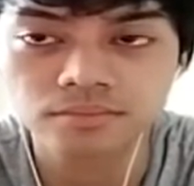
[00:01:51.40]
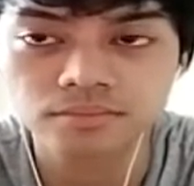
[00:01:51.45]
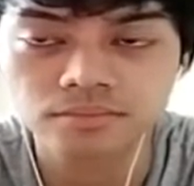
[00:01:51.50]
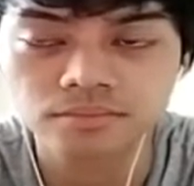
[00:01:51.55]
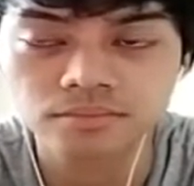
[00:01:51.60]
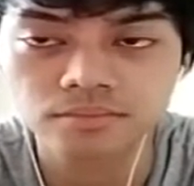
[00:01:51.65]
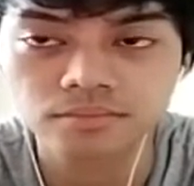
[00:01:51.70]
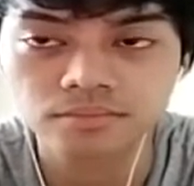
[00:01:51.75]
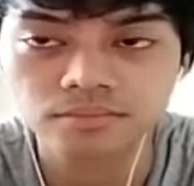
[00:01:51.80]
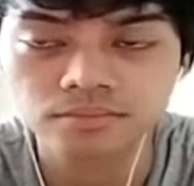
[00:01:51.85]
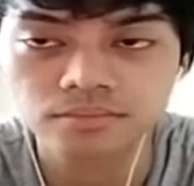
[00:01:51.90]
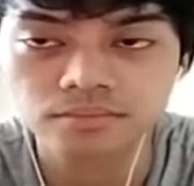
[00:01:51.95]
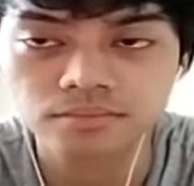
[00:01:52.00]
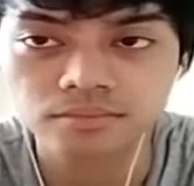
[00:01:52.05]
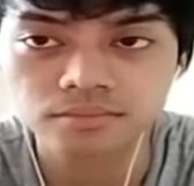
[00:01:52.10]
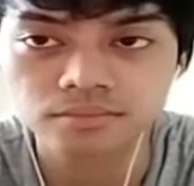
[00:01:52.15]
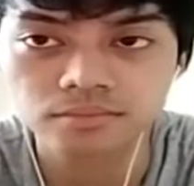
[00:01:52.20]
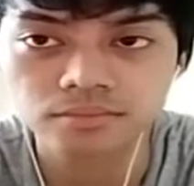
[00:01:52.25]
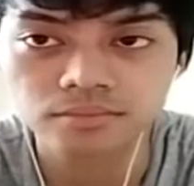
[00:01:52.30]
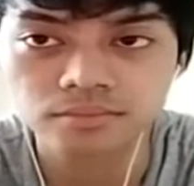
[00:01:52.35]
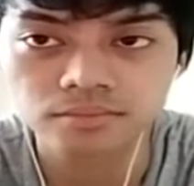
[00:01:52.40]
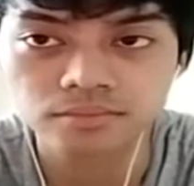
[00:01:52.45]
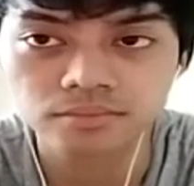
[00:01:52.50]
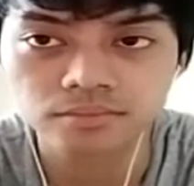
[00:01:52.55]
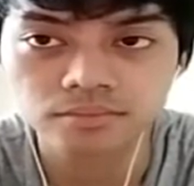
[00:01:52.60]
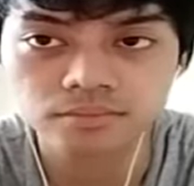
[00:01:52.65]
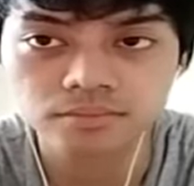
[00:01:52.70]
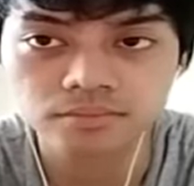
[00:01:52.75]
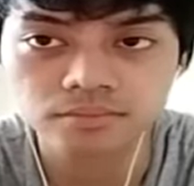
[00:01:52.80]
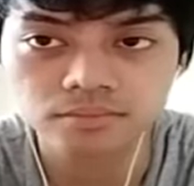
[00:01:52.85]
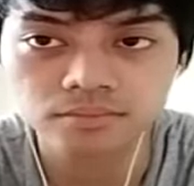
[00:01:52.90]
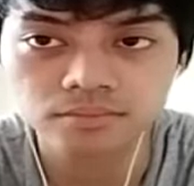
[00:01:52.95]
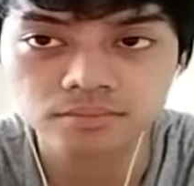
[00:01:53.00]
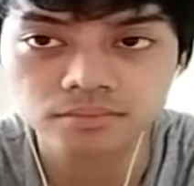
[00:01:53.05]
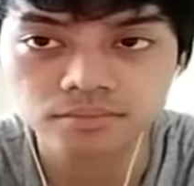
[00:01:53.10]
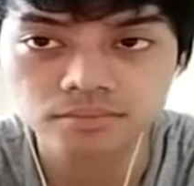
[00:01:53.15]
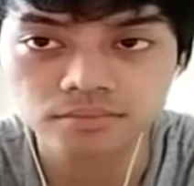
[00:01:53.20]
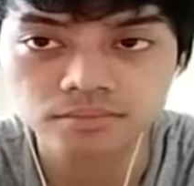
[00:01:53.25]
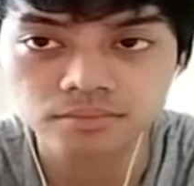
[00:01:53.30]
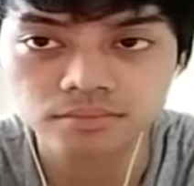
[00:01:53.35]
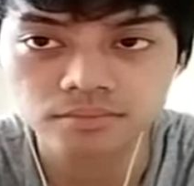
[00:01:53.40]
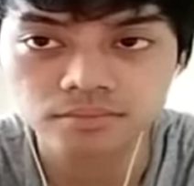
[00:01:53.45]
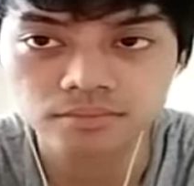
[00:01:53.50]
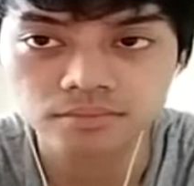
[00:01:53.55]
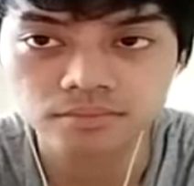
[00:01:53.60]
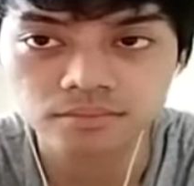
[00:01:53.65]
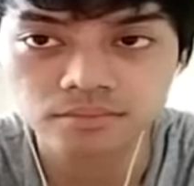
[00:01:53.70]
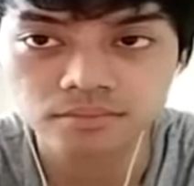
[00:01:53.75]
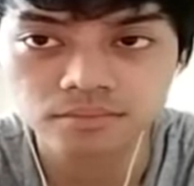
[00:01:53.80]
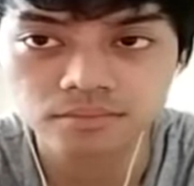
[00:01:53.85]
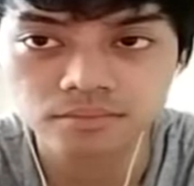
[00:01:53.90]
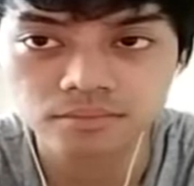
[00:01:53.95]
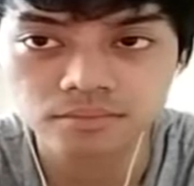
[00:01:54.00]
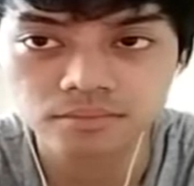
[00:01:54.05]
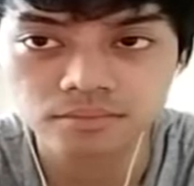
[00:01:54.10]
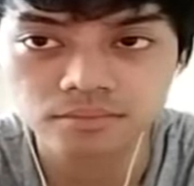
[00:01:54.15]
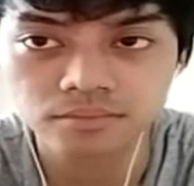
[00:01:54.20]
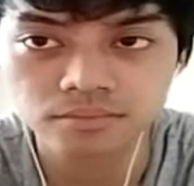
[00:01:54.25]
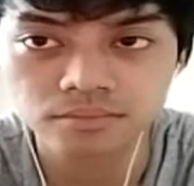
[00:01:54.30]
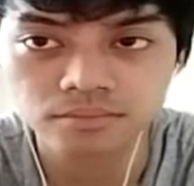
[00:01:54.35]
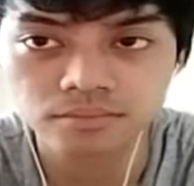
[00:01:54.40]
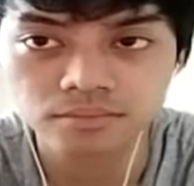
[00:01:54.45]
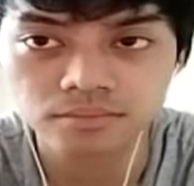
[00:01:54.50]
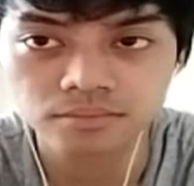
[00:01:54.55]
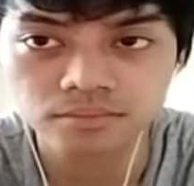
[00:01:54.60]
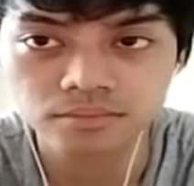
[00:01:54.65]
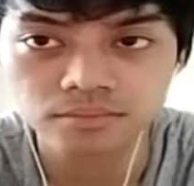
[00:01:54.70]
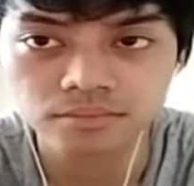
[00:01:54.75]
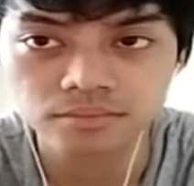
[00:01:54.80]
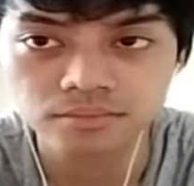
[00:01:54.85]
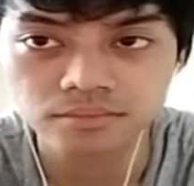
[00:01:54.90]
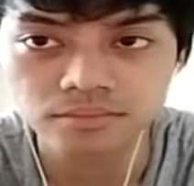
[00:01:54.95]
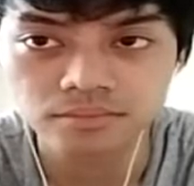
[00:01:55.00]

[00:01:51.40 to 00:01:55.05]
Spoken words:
No words are spoken by the person on screen.